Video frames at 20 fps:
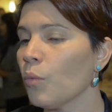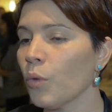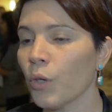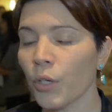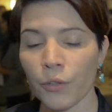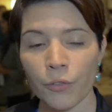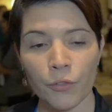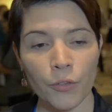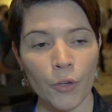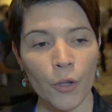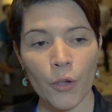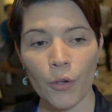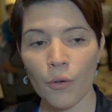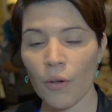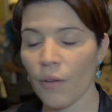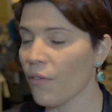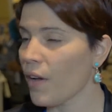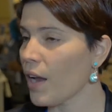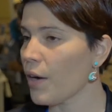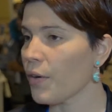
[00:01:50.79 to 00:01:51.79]

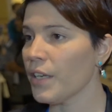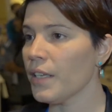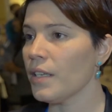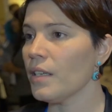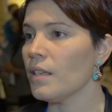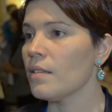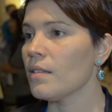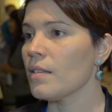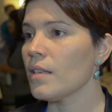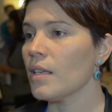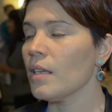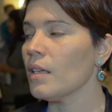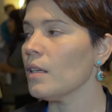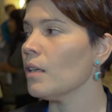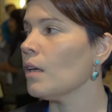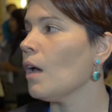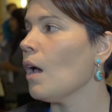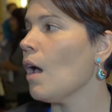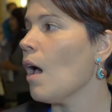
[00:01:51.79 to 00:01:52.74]
workflow very easy,